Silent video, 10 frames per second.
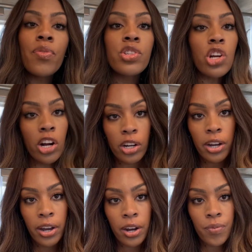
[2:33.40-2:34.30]
have darker
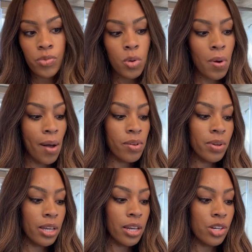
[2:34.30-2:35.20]
hair, you probably
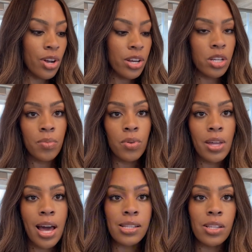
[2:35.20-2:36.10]
want to get a dry shampoo that
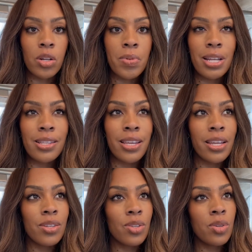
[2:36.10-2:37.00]
has a little bit of
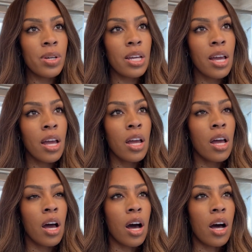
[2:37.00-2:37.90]
tint to it.
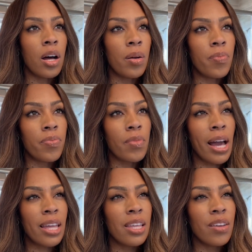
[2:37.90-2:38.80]
I
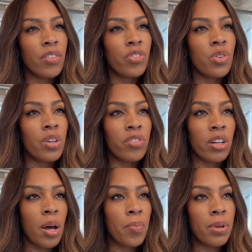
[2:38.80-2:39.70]
can think of a few different
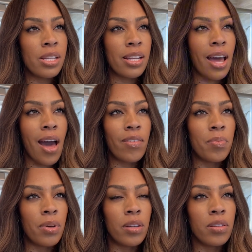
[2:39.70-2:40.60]
companies that have it,
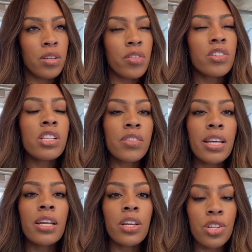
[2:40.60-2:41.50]
but just
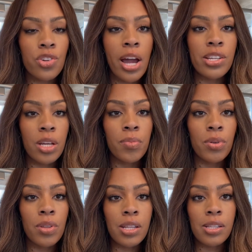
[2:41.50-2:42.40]
get a good dry
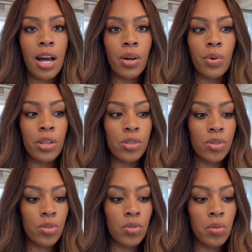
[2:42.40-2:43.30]
shampoo that's not going
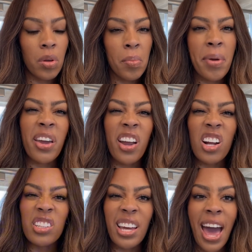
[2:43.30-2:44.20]
to make your
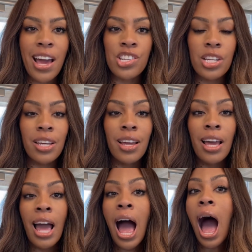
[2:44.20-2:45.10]
hair look ashy.
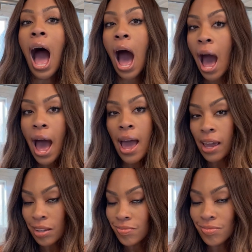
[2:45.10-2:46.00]

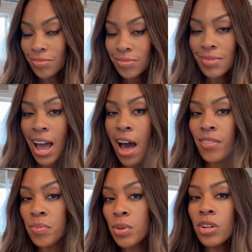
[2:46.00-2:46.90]
I have
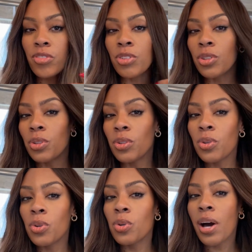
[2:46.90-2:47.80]
a beautiful,
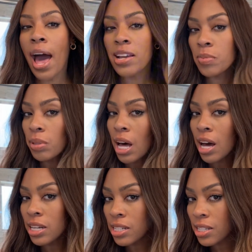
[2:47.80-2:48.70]
cool ash
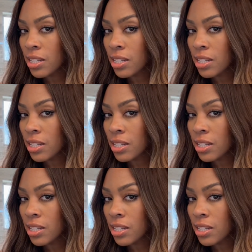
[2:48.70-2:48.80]
blonde,